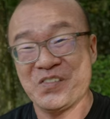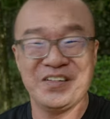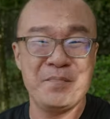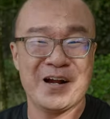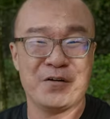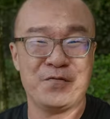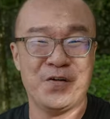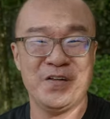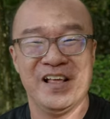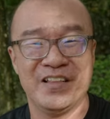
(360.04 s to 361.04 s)
on the
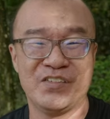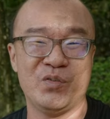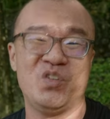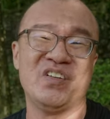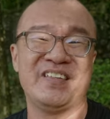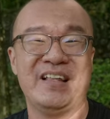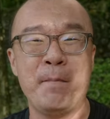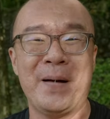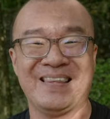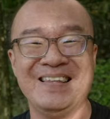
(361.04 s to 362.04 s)
microphone, the switches and the
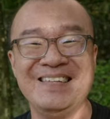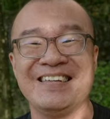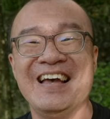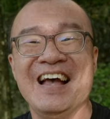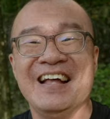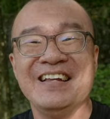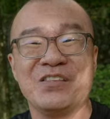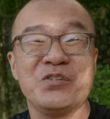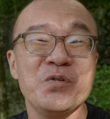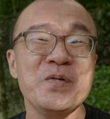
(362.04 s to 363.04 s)
buttons, they are
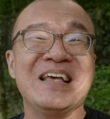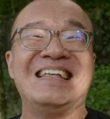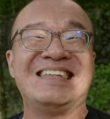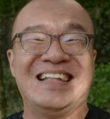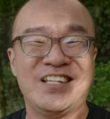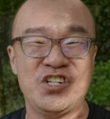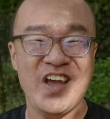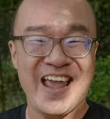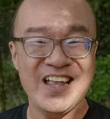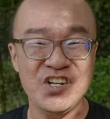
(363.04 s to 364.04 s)
too easily
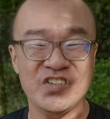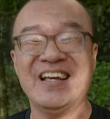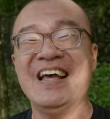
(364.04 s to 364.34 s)
changed.